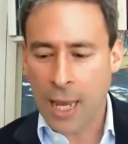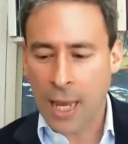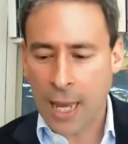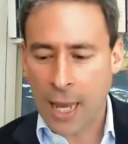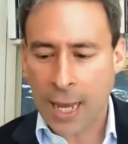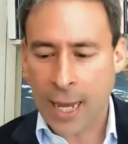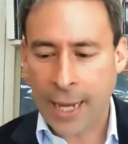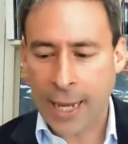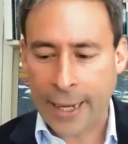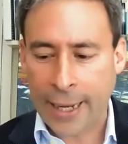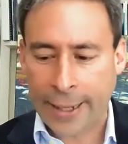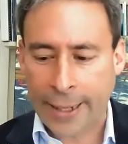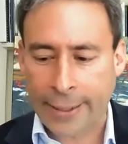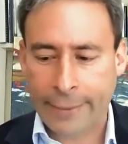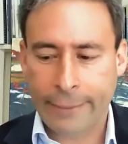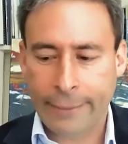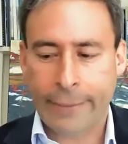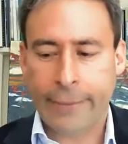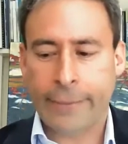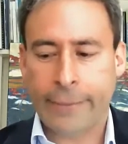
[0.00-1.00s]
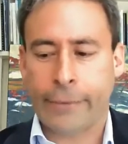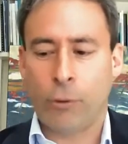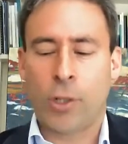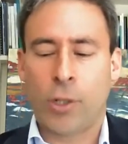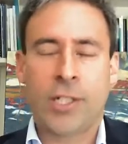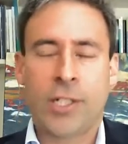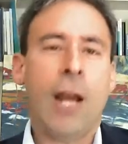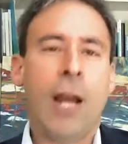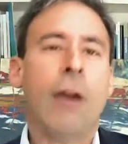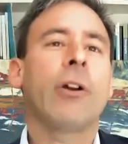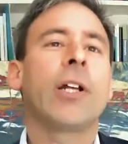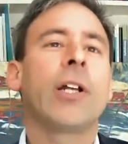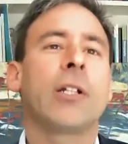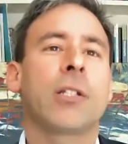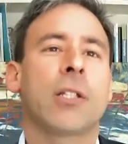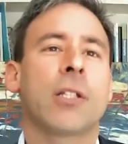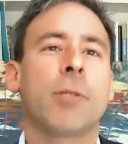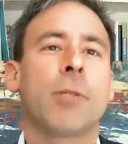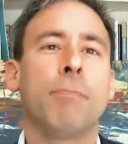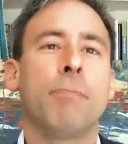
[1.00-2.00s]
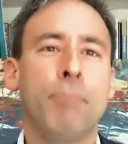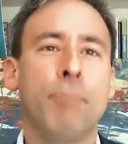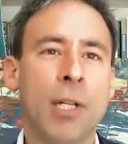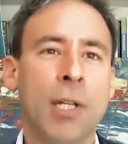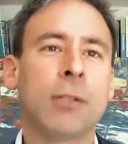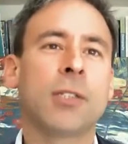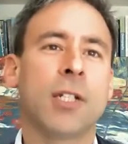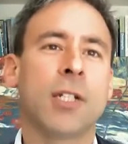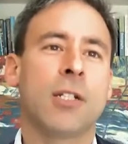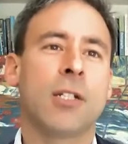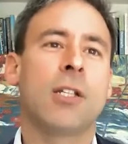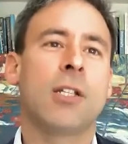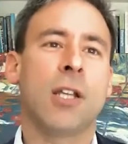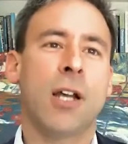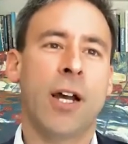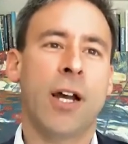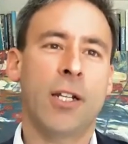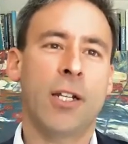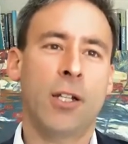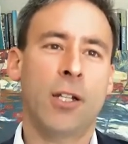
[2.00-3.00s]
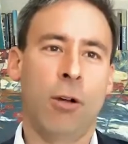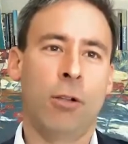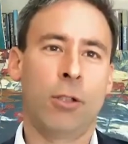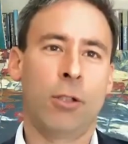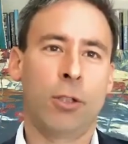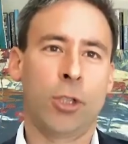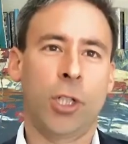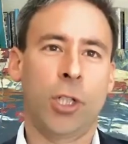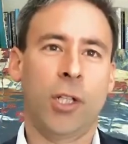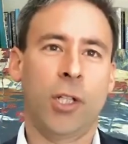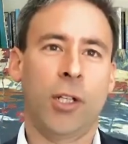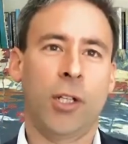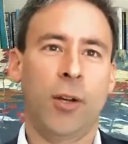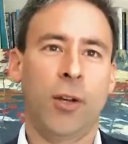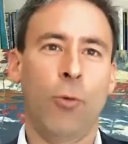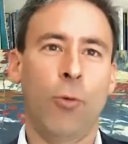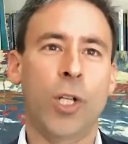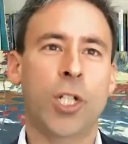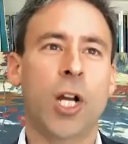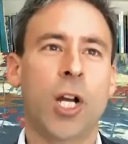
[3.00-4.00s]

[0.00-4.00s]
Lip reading: authoritarianism is built into the ideology, which